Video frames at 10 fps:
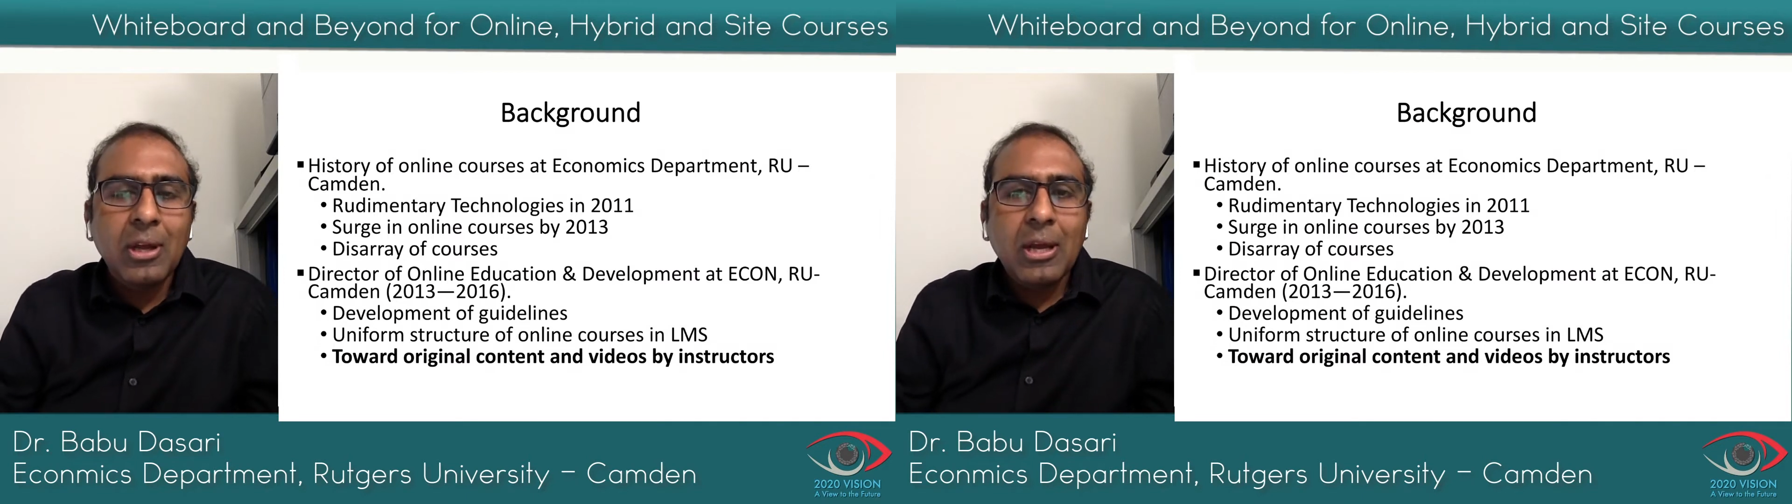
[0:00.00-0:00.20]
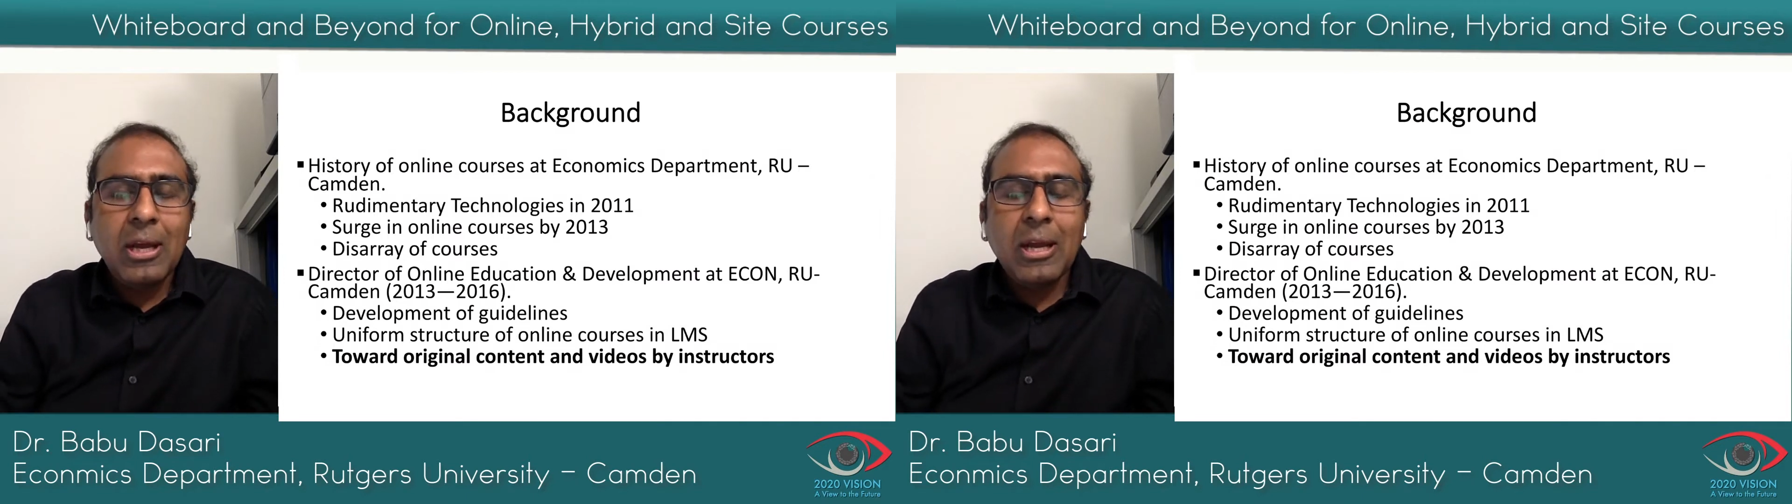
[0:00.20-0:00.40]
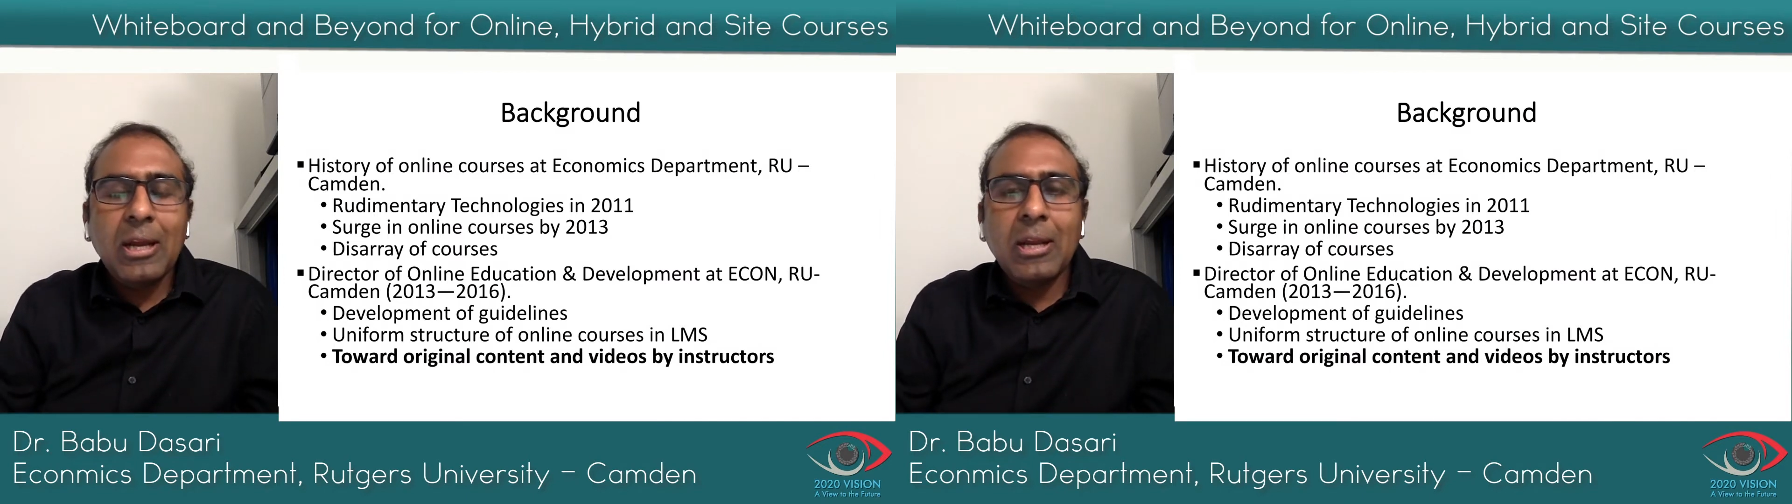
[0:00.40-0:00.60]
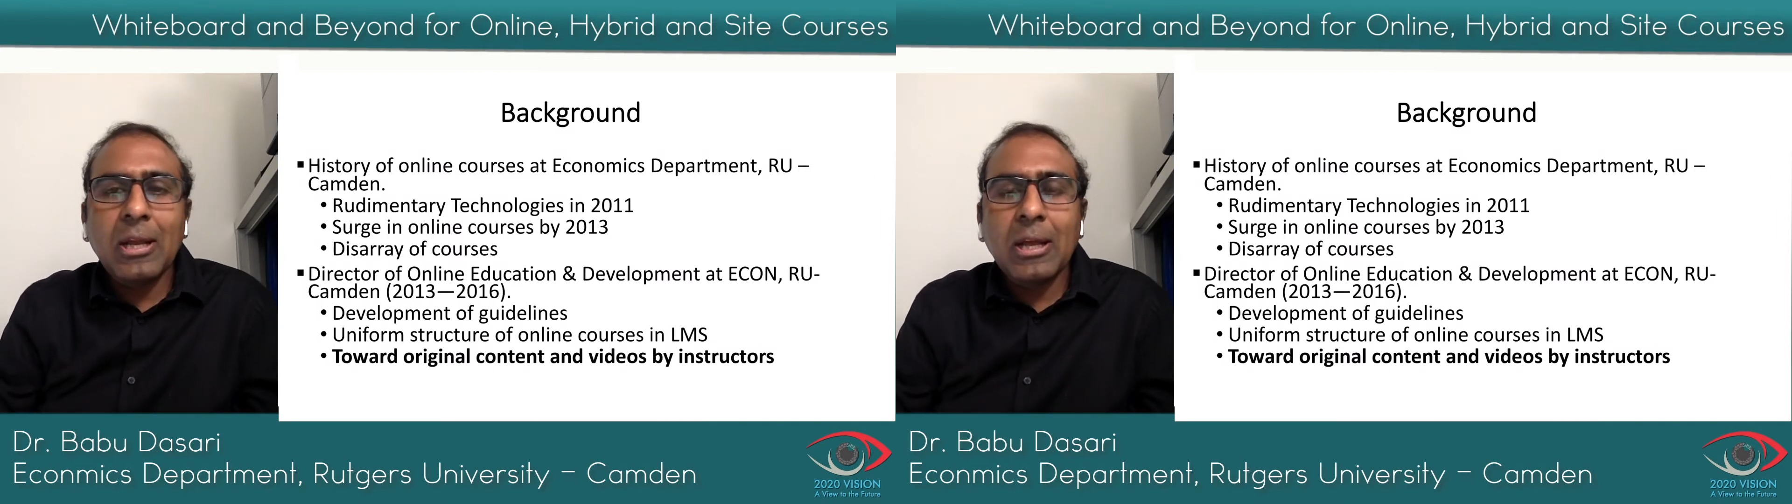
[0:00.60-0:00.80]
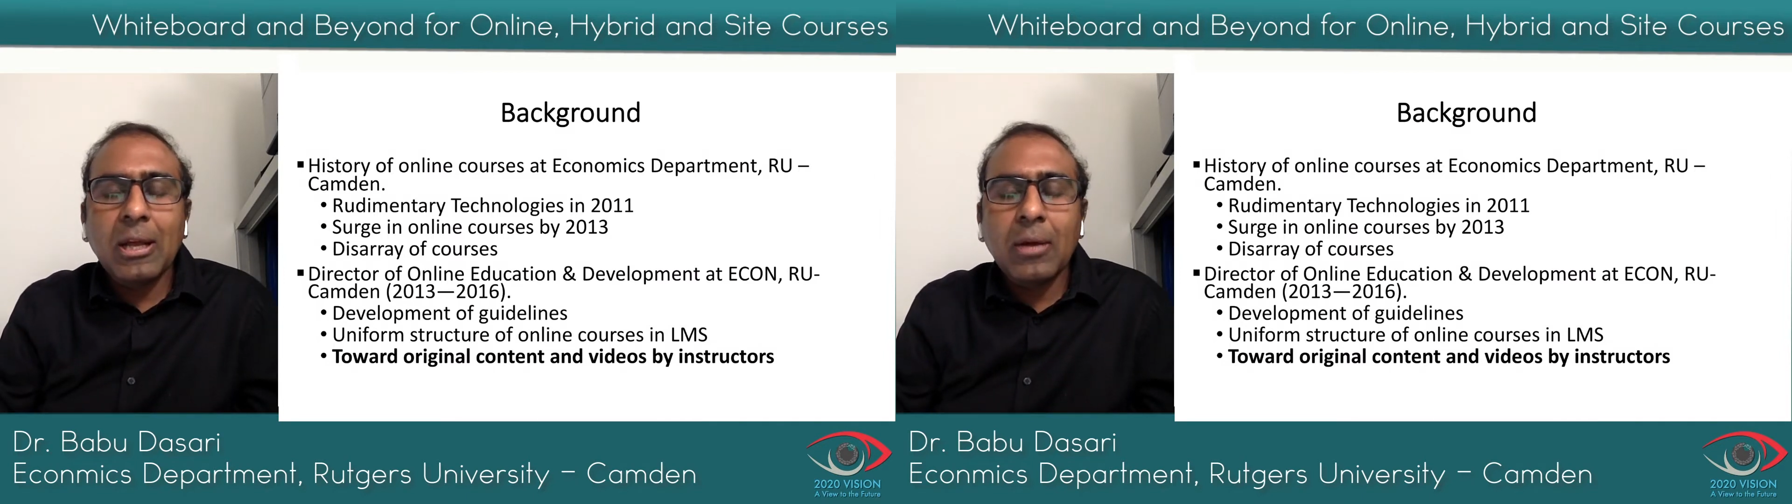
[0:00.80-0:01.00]
and
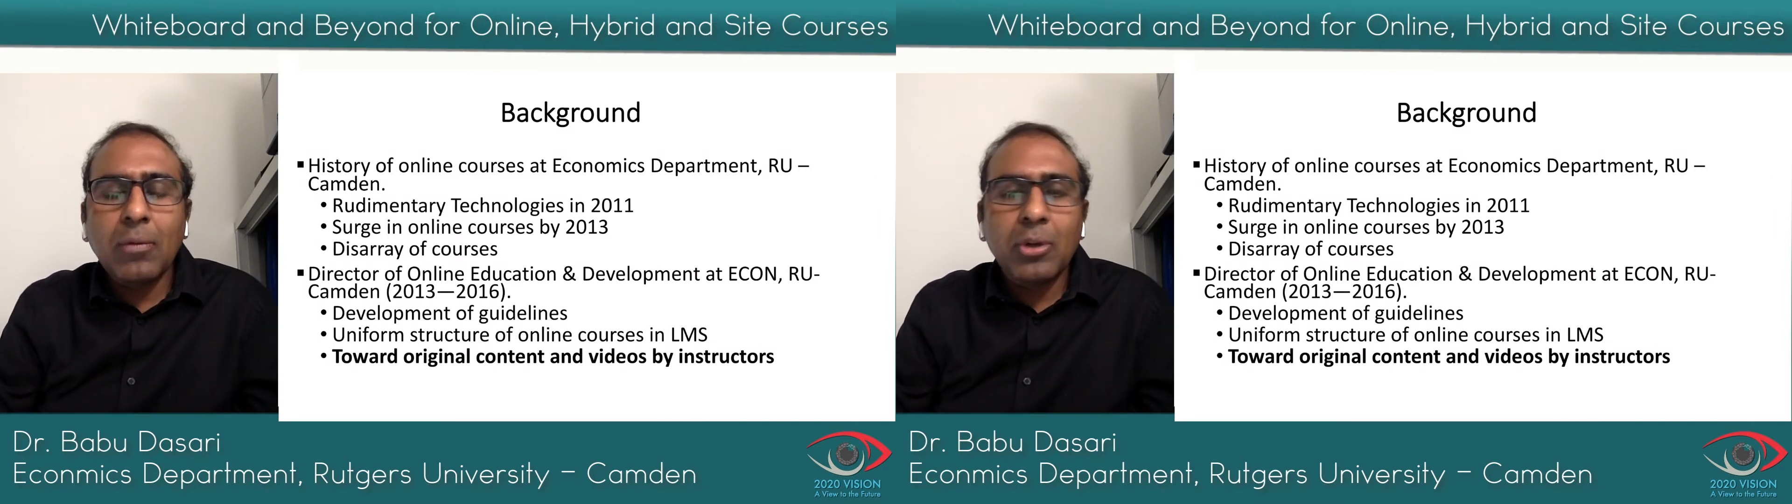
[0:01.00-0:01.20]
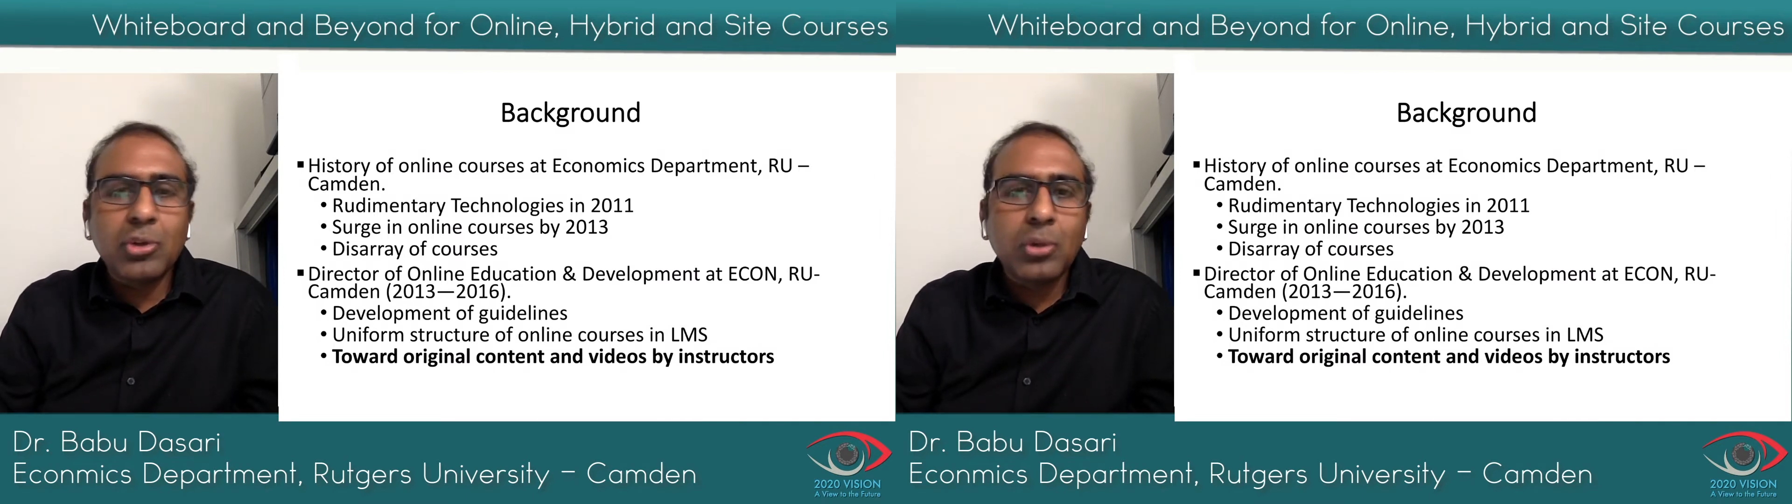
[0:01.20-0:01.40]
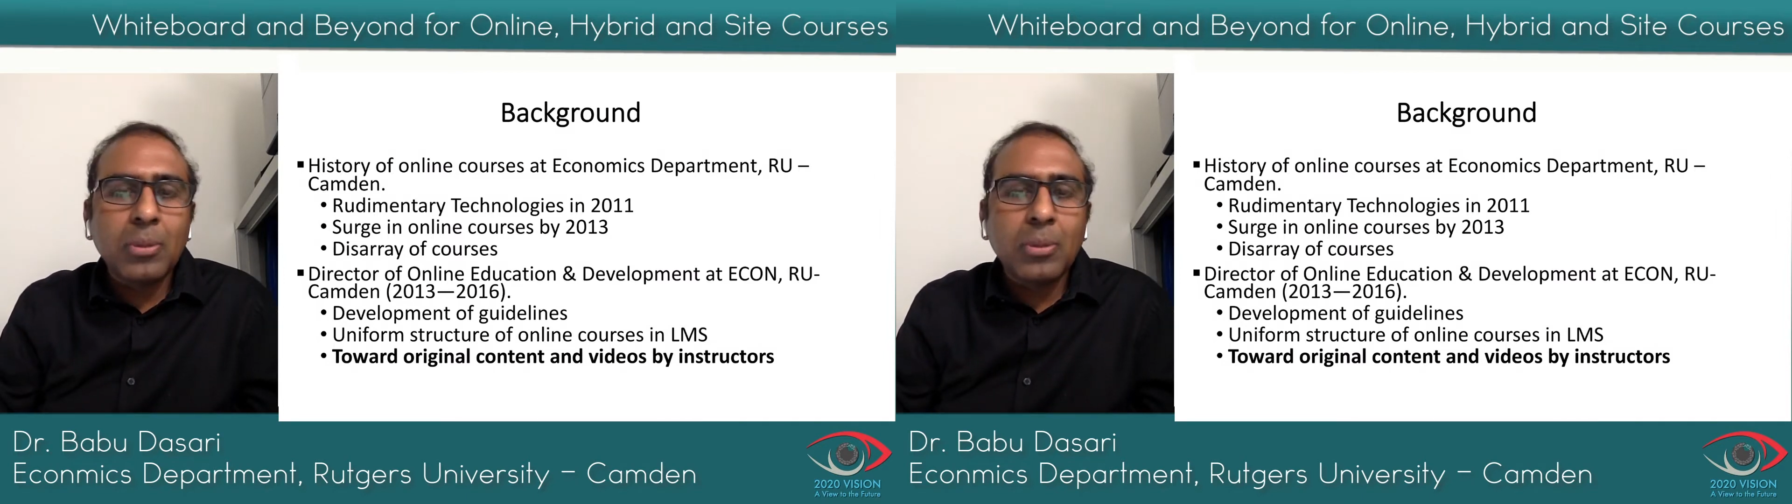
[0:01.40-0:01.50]
what should be